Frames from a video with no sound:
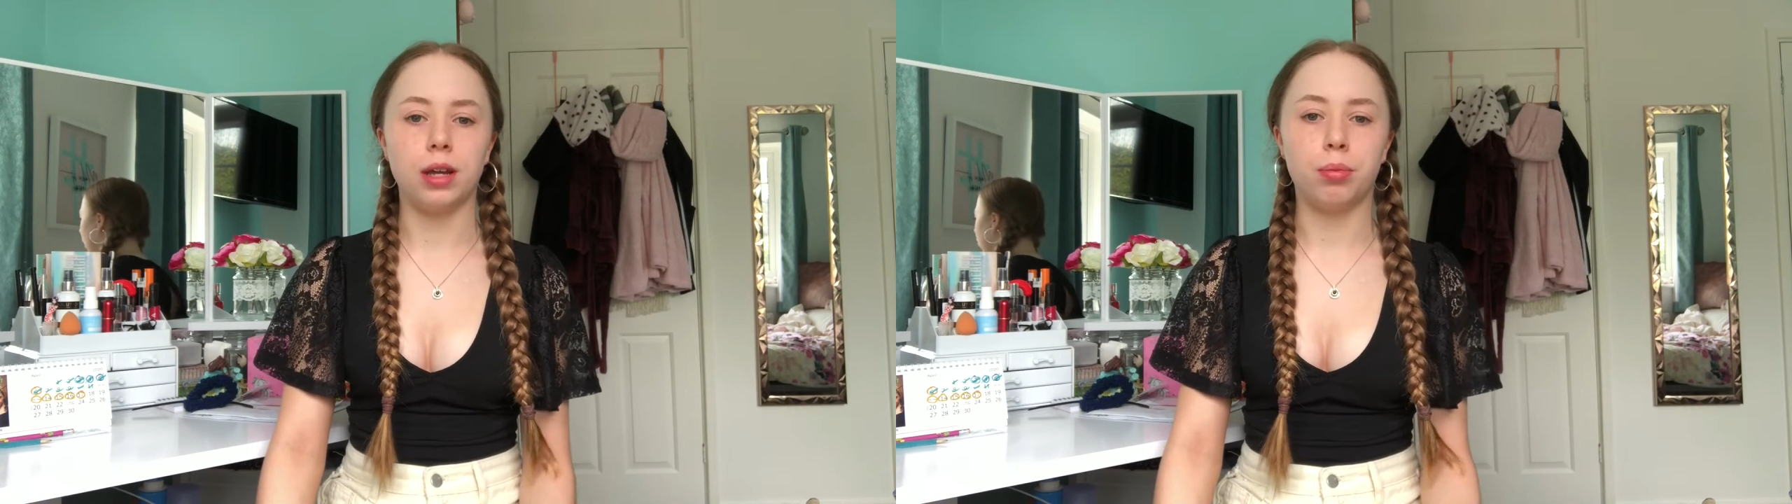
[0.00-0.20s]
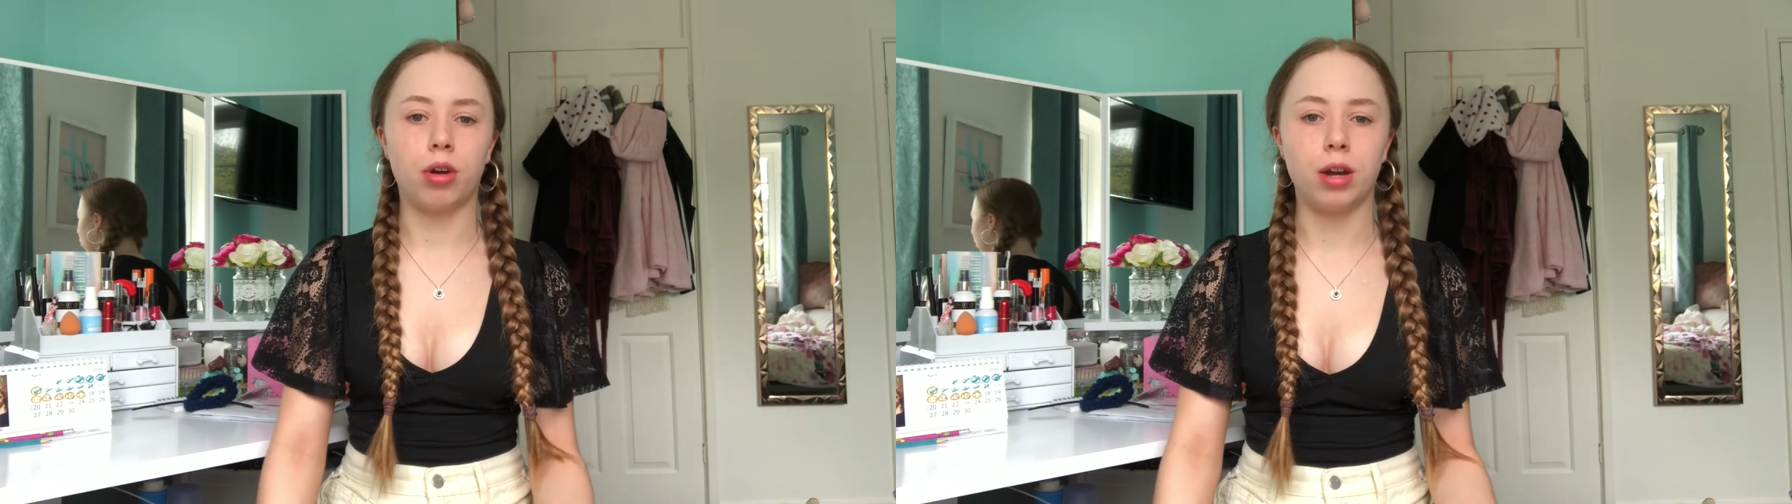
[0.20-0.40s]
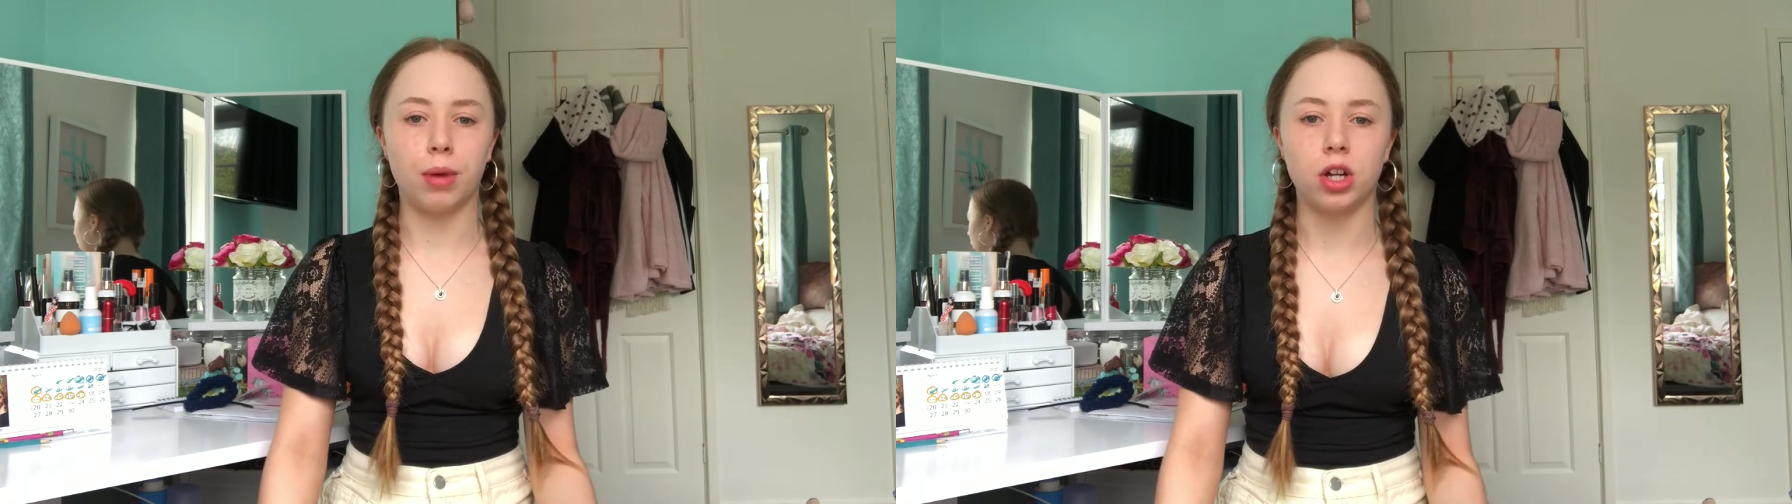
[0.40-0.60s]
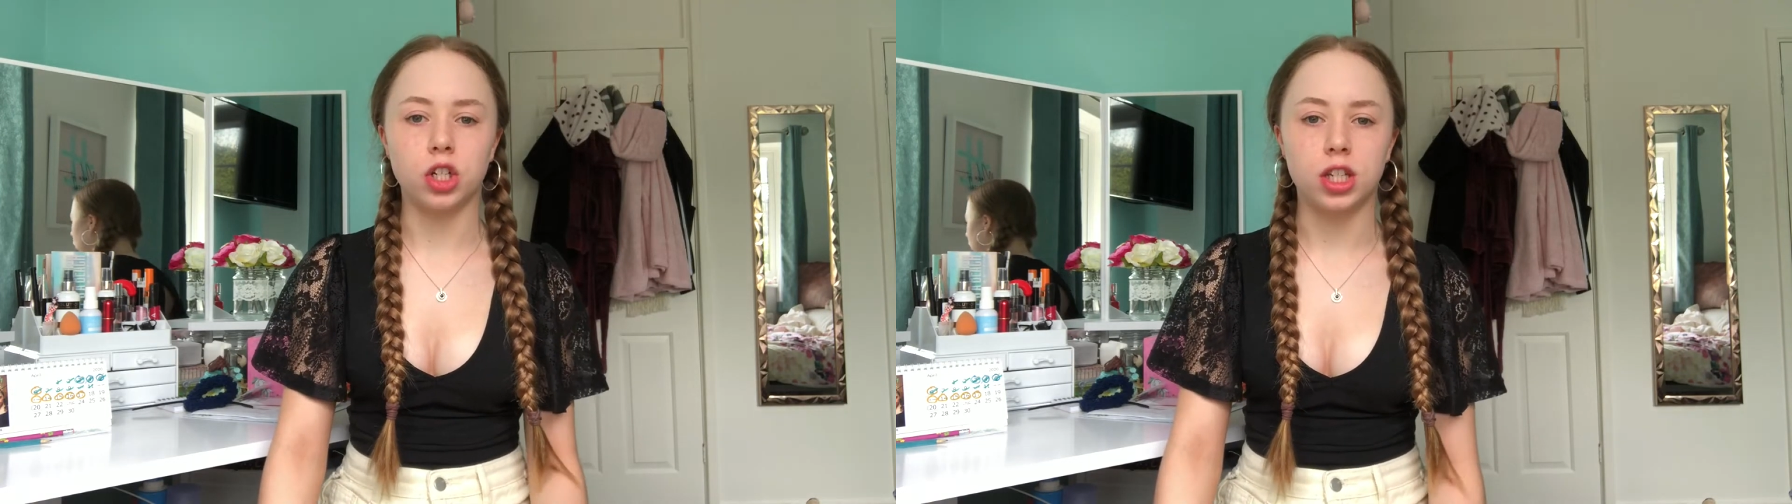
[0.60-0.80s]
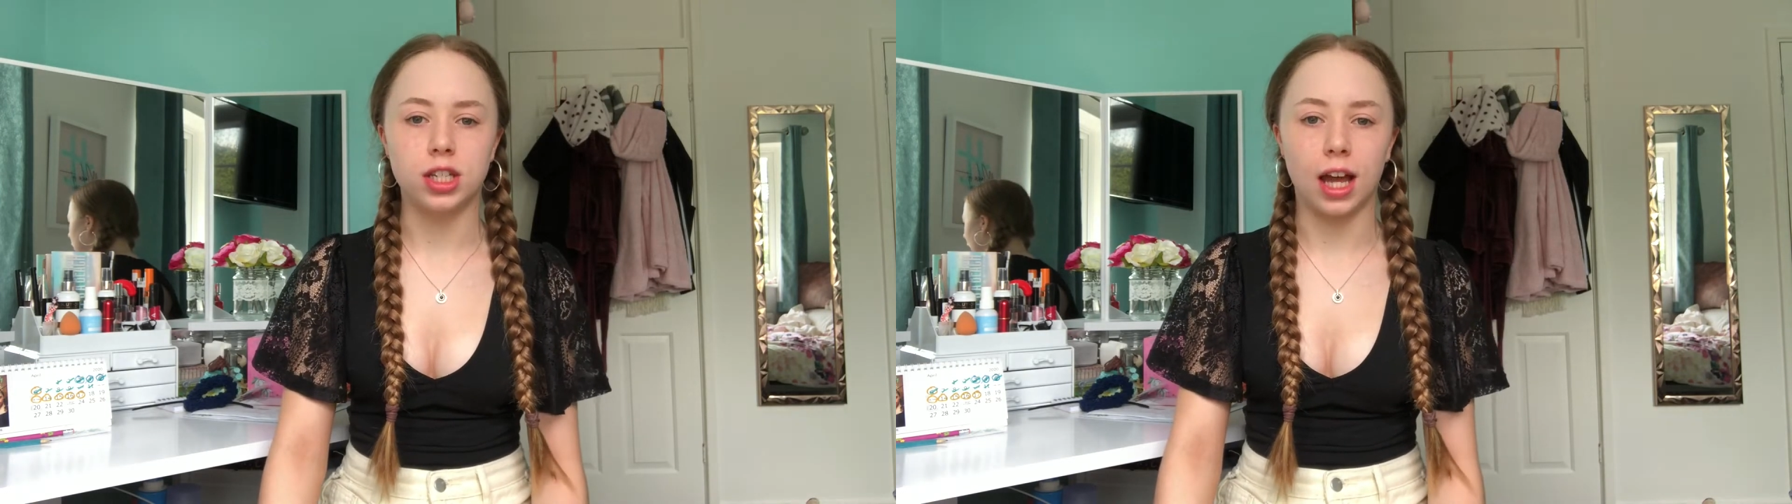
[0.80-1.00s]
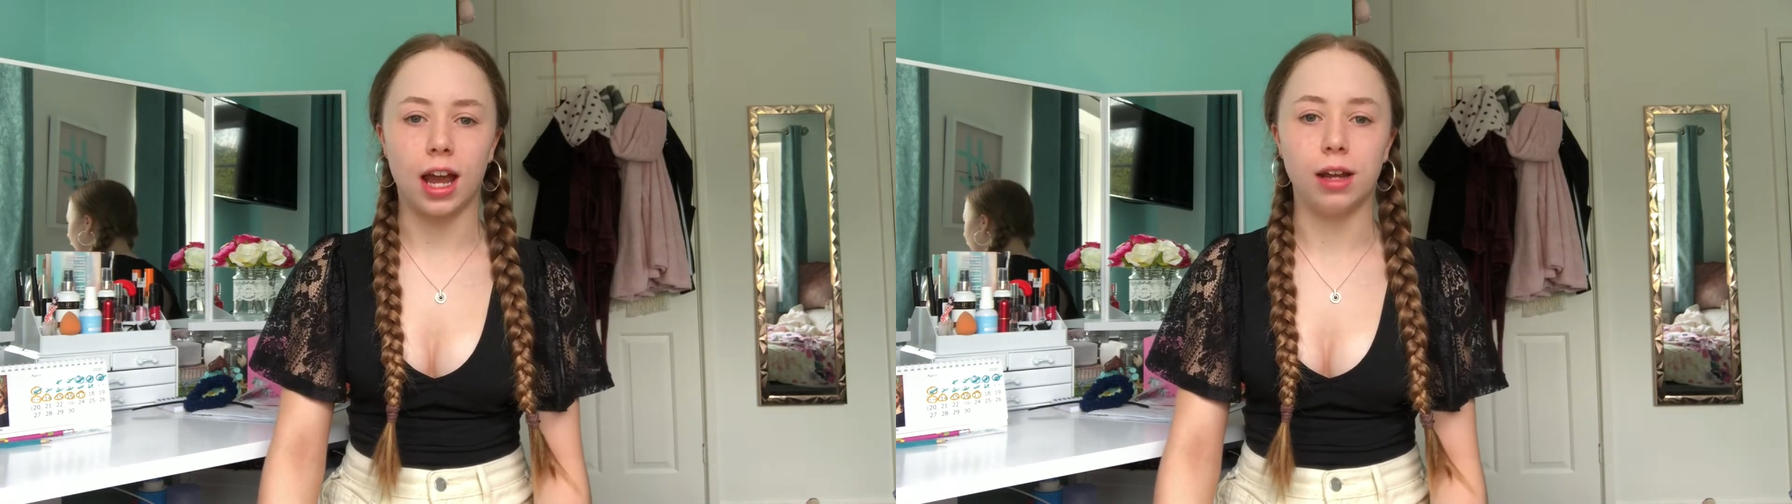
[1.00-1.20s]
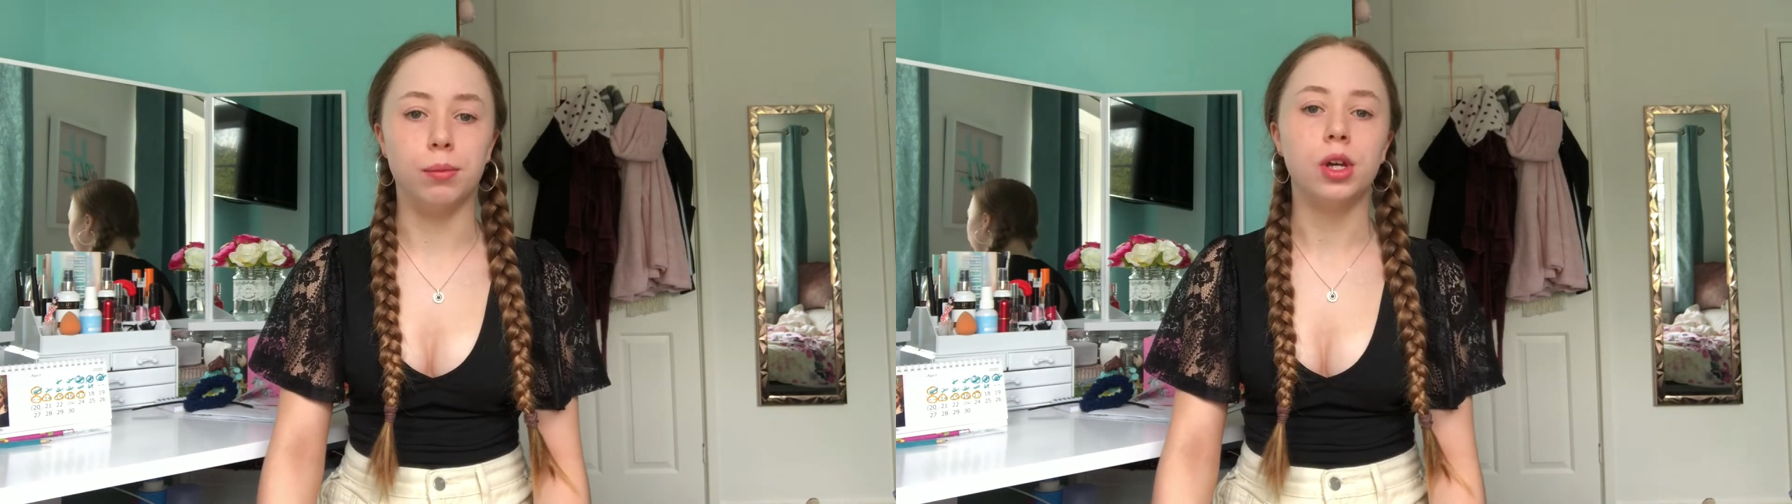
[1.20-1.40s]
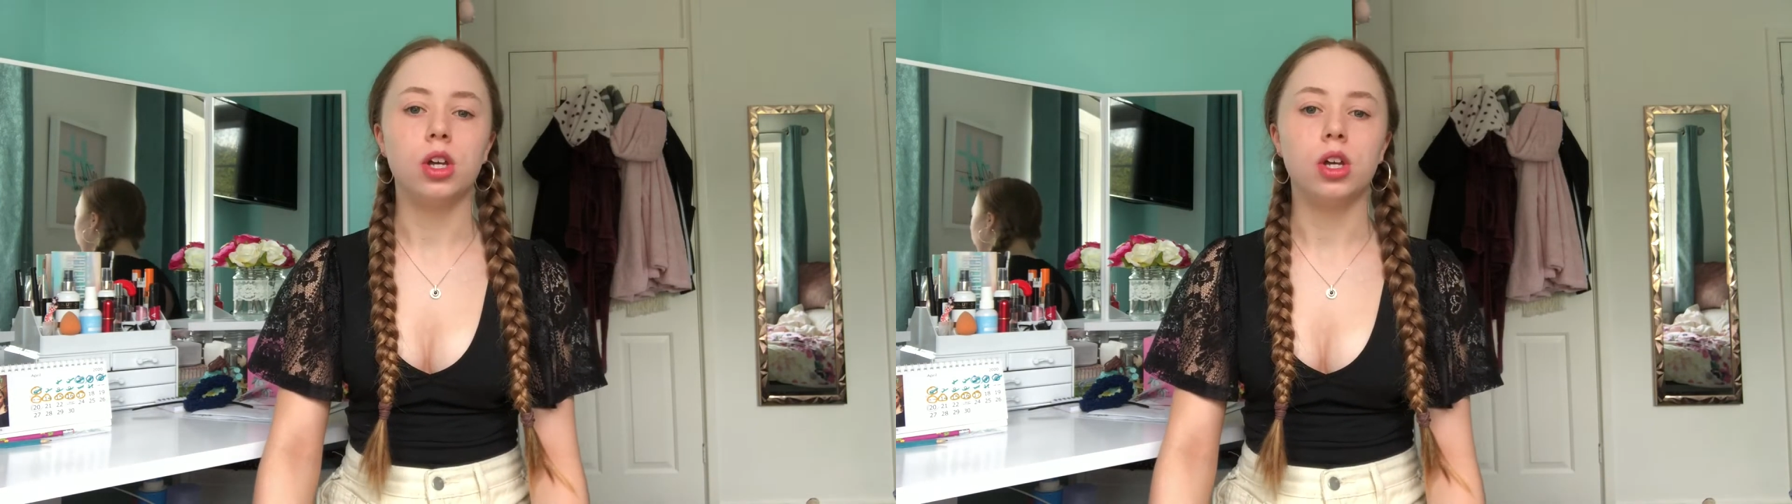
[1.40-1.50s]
pretty much the same